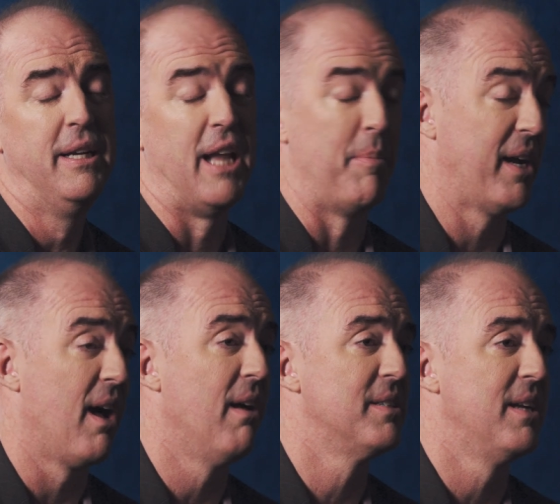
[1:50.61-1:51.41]
Now, my
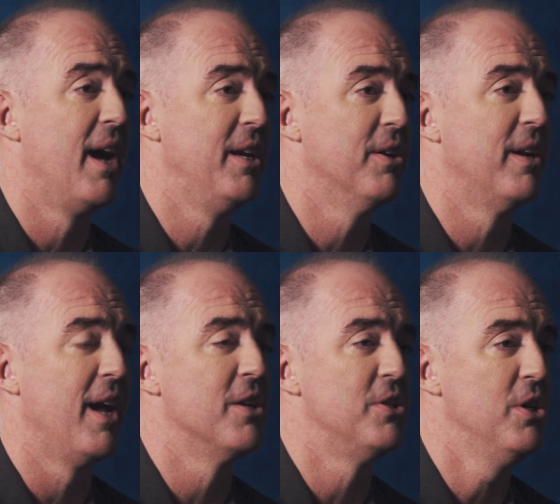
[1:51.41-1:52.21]
colleagues and I here at
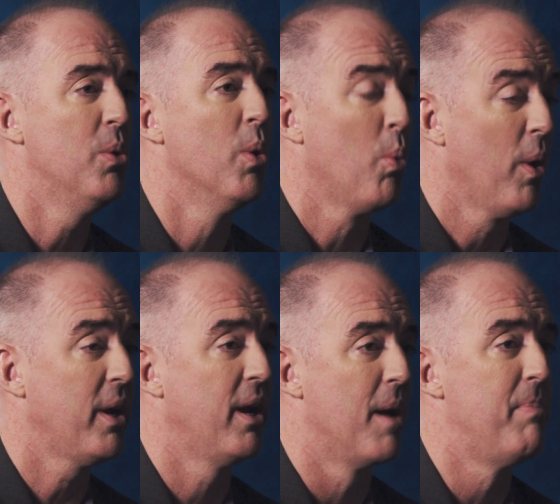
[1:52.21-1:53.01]
A S U, we're
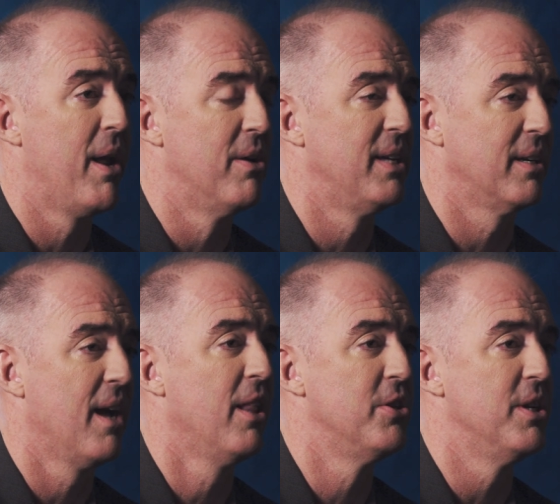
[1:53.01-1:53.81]
working on better
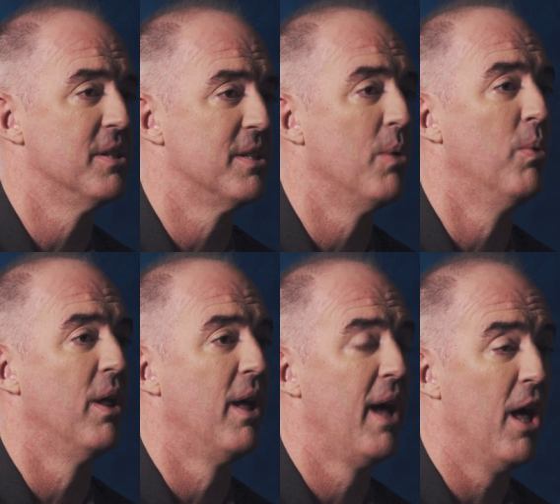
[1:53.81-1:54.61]
technologies that
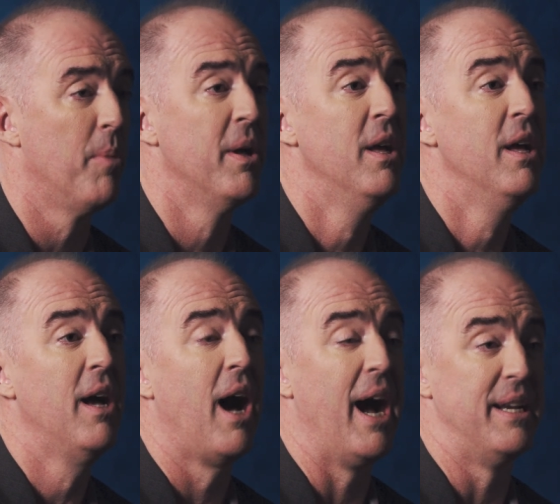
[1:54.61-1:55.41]
will help
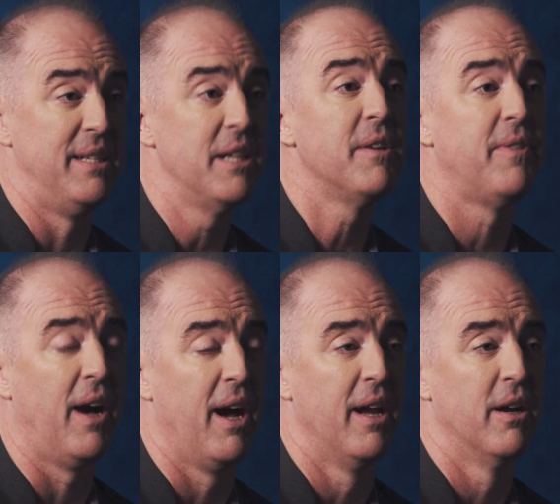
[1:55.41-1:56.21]

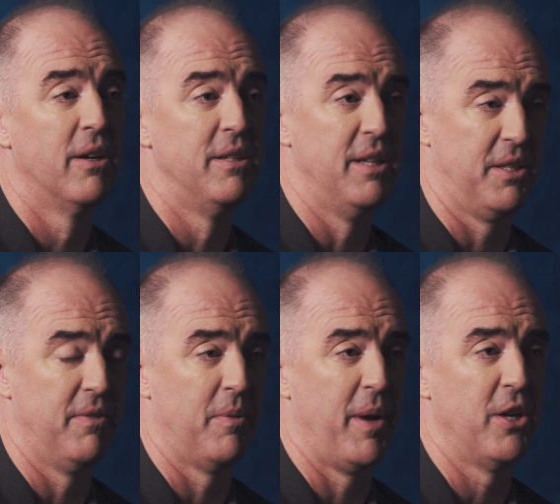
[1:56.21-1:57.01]
identify
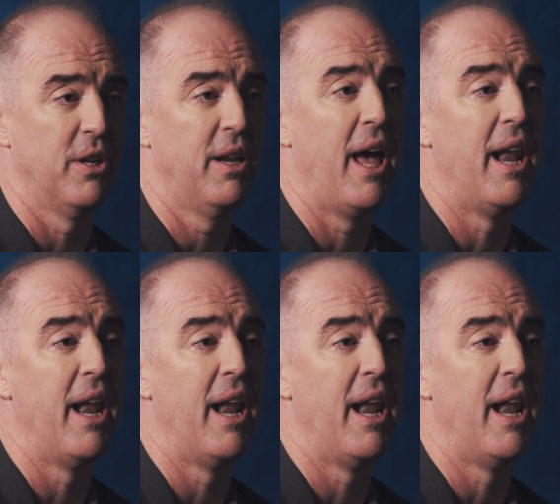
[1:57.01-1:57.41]
disinformation